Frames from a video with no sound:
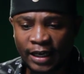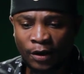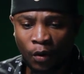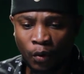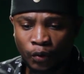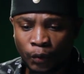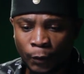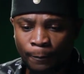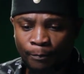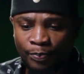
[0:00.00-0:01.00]
And
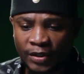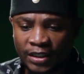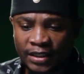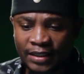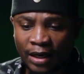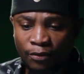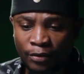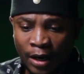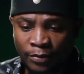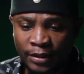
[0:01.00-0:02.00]
also, she's
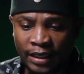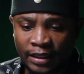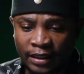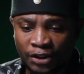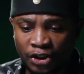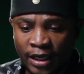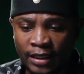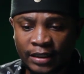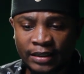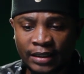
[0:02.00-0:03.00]
surrounded, this
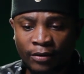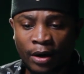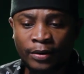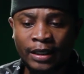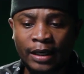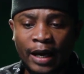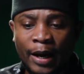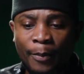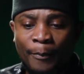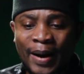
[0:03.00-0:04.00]
child is surrounded
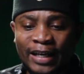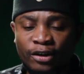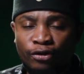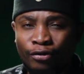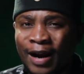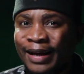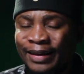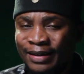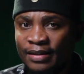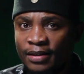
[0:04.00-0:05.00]
by
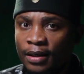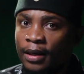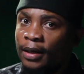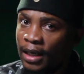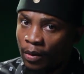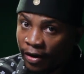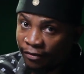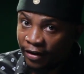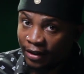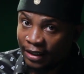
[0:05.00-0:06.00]
dragons. Now, we are
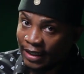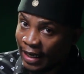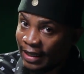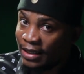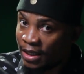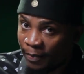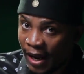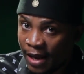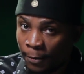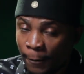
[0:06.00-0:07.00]
very clear in the
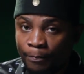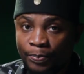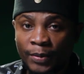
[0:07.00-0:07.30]
Bible.